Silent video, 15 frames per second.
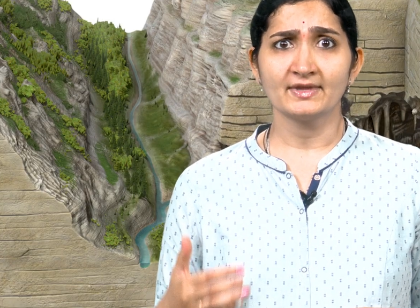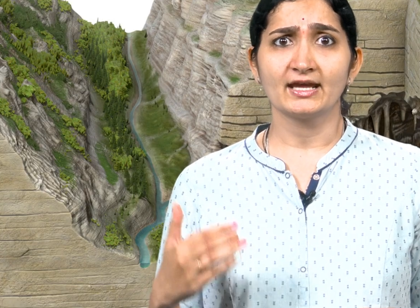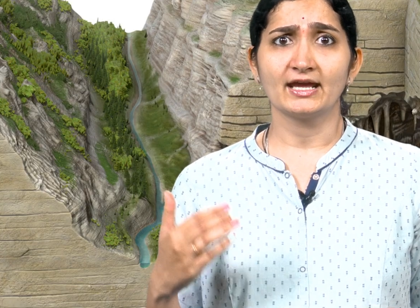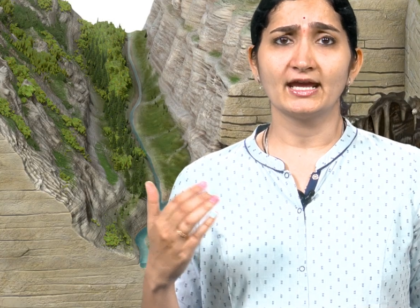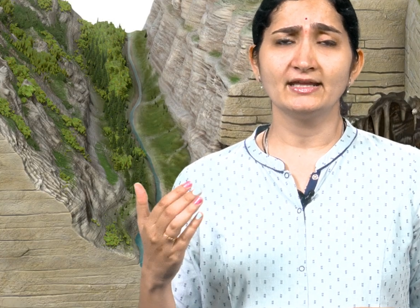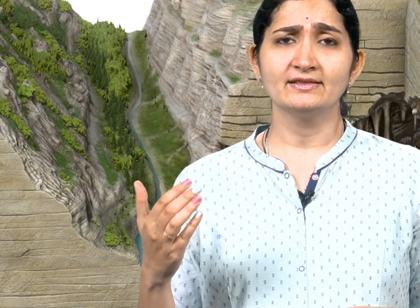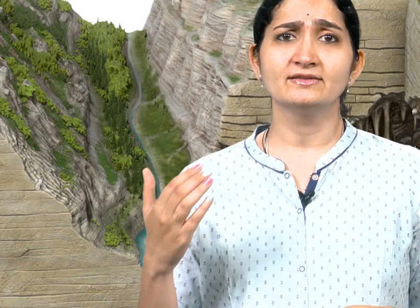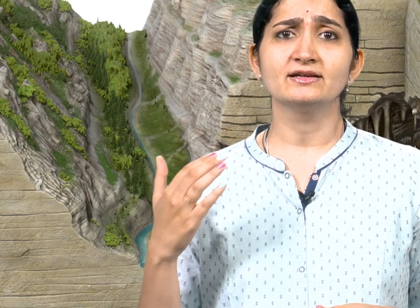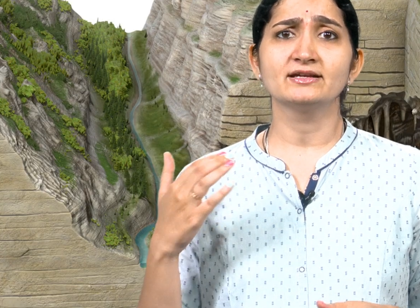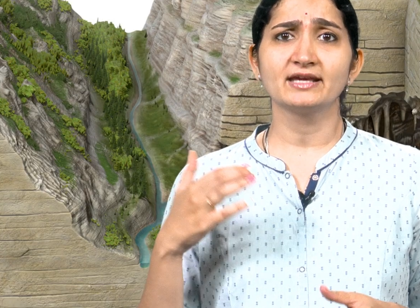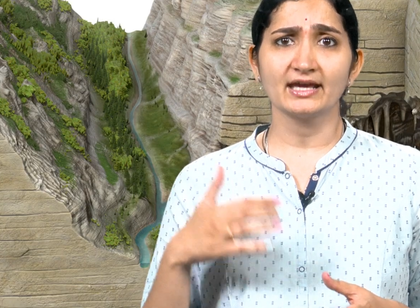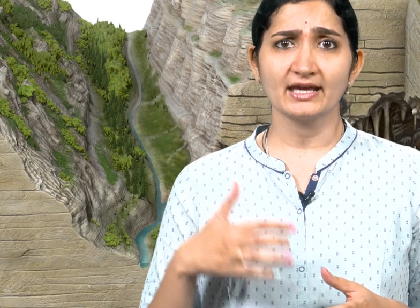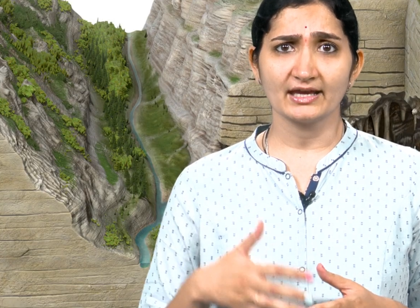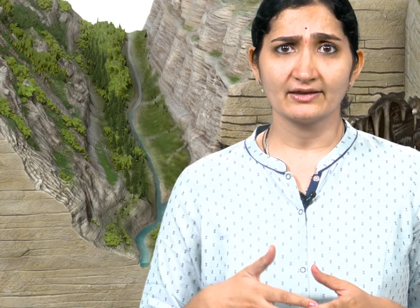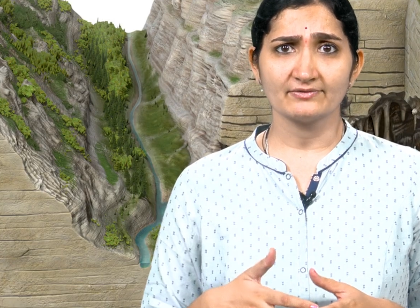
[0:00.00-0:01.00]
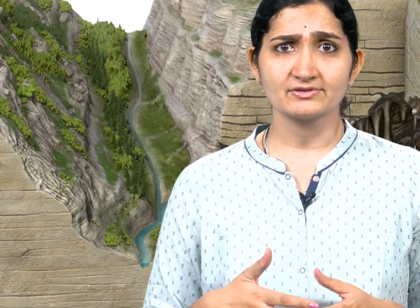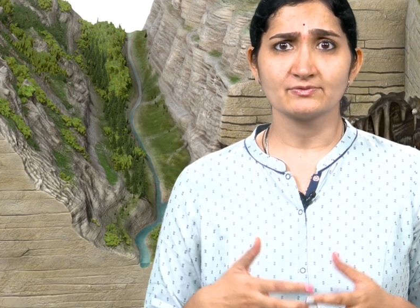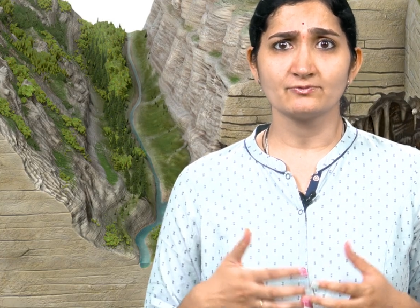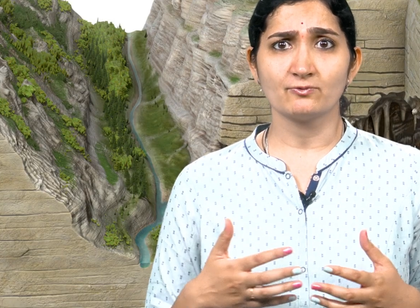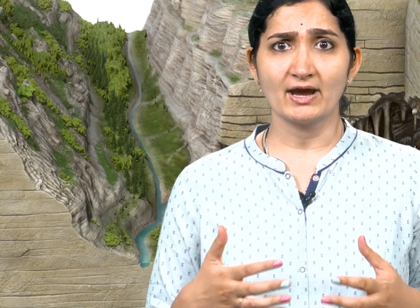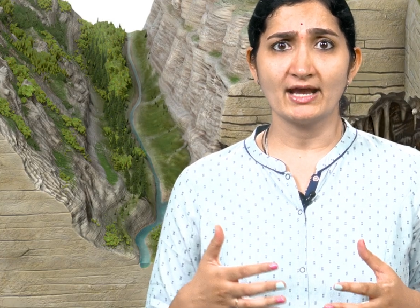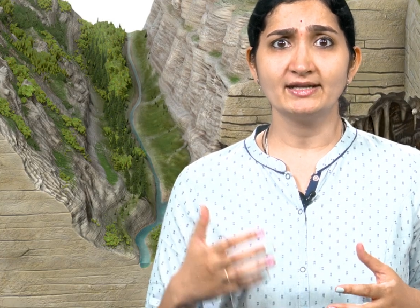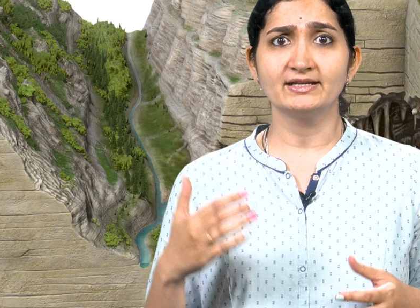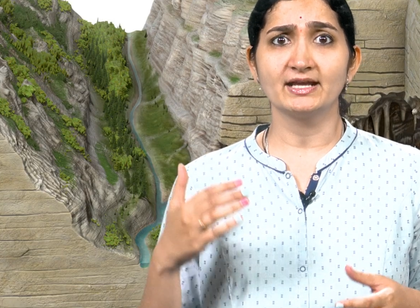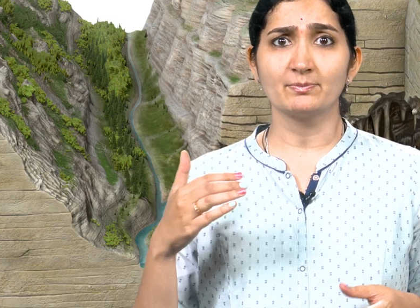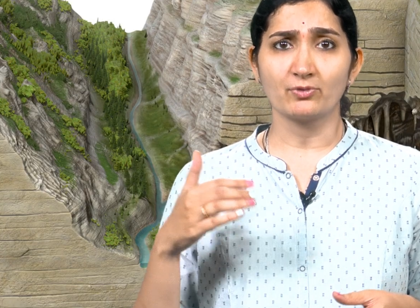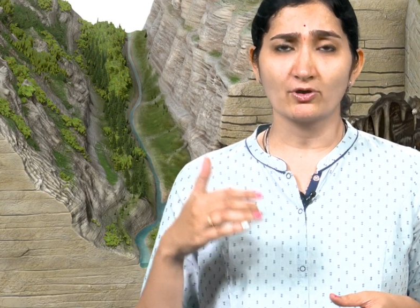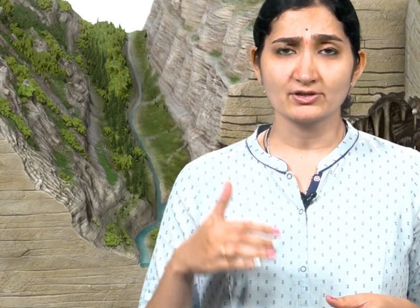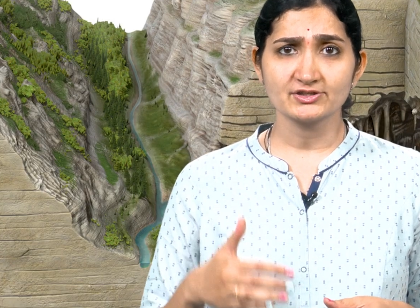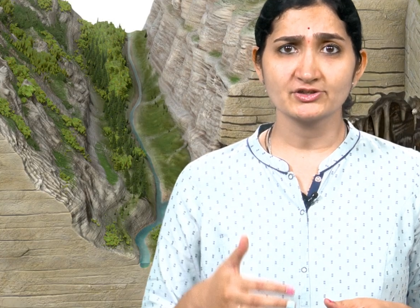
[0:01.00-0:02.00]
in the caves when
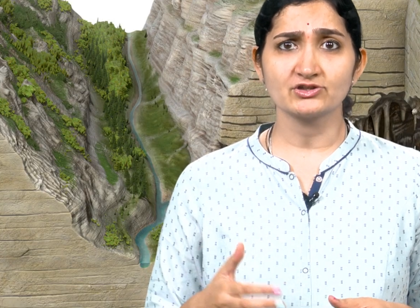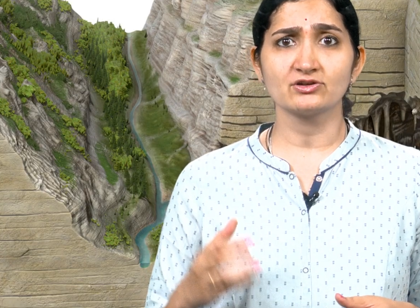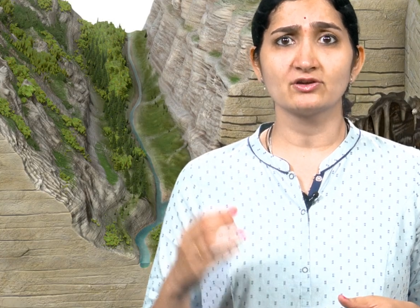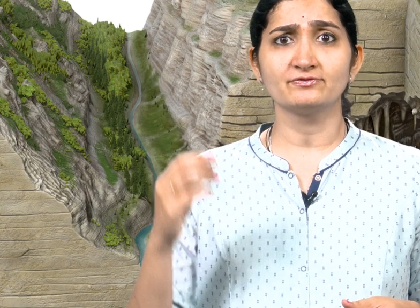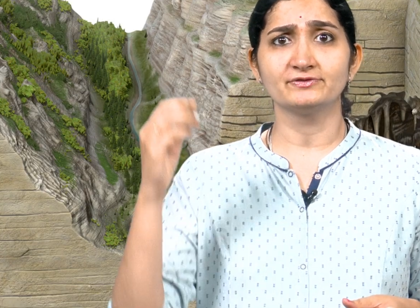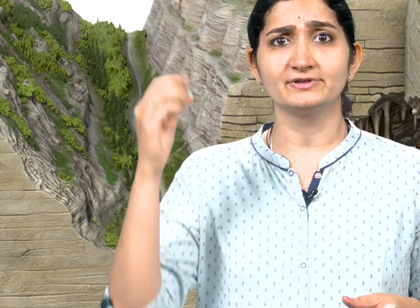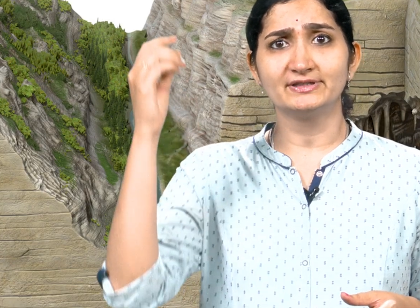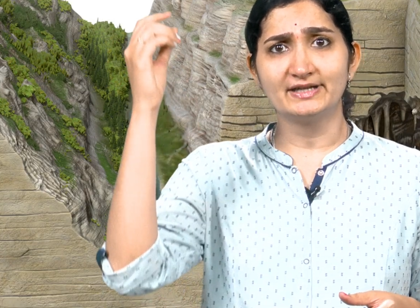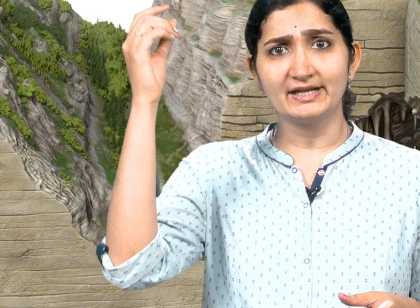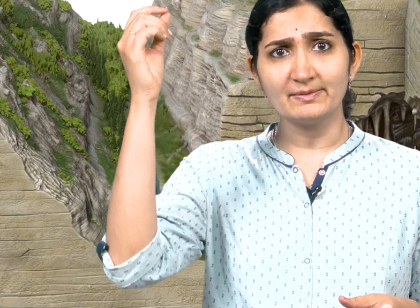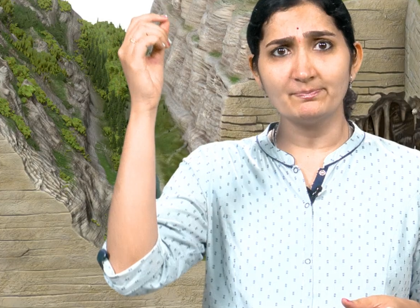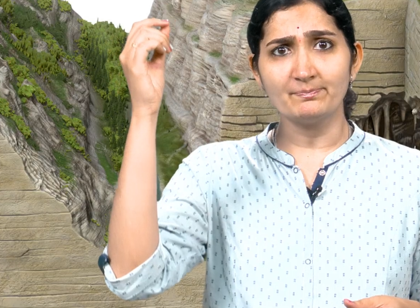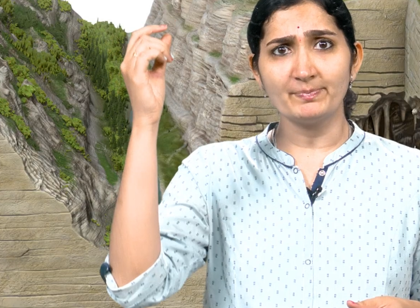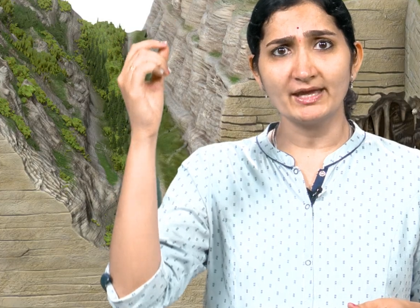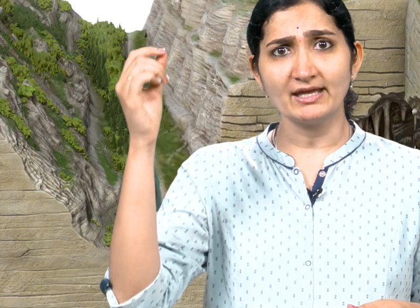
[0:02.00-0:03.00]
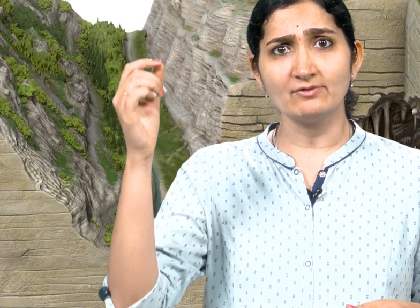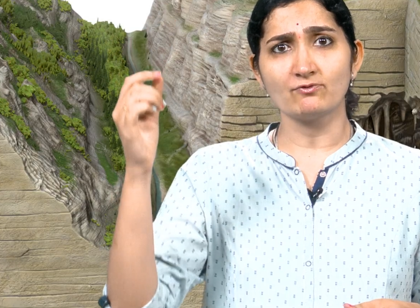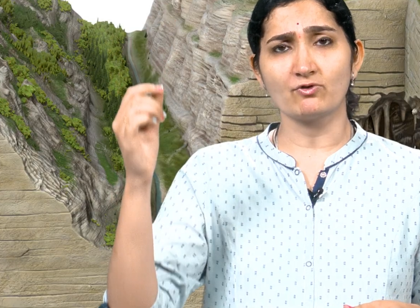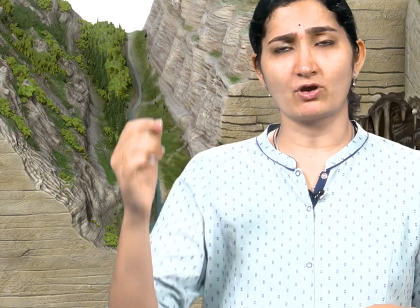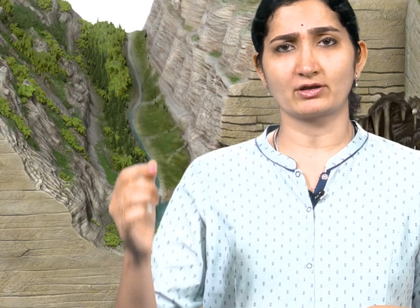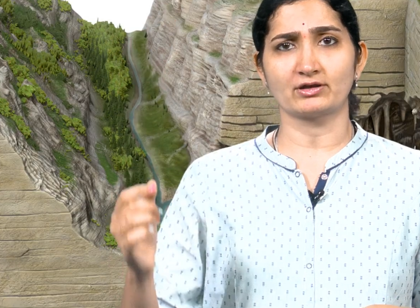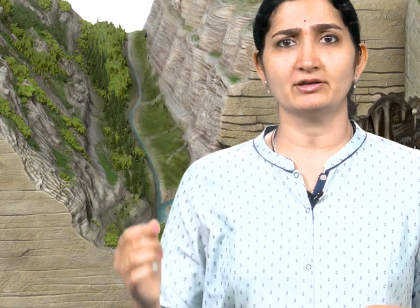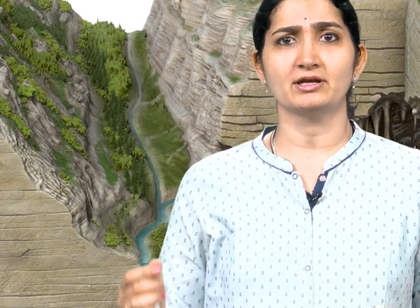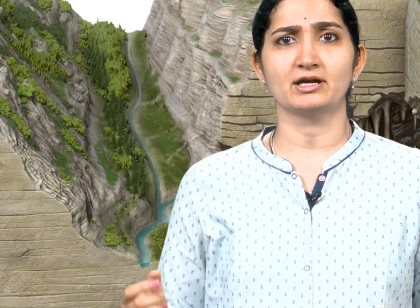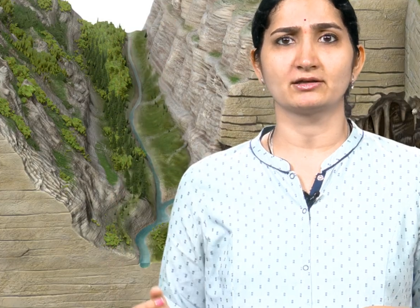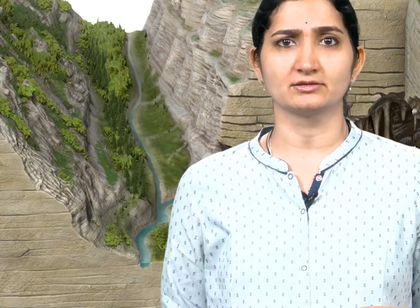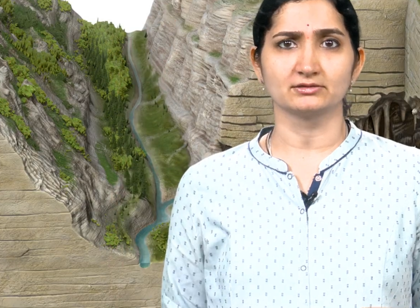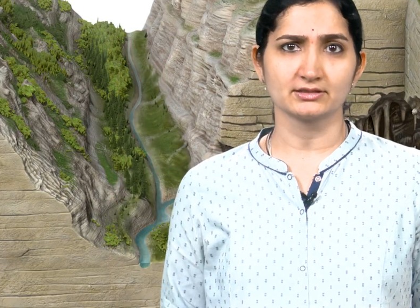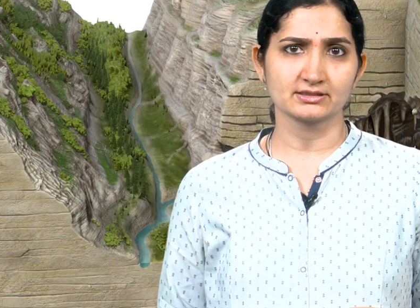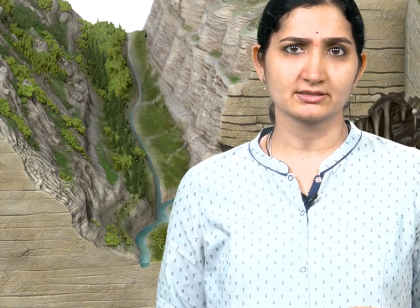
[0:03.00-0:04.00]
deposition of dripping water
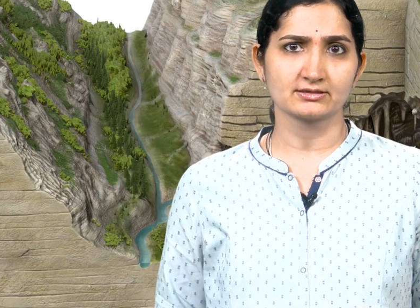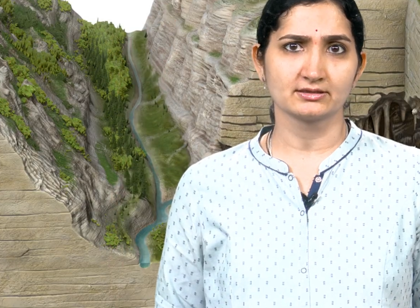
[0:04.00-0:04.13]
occurs.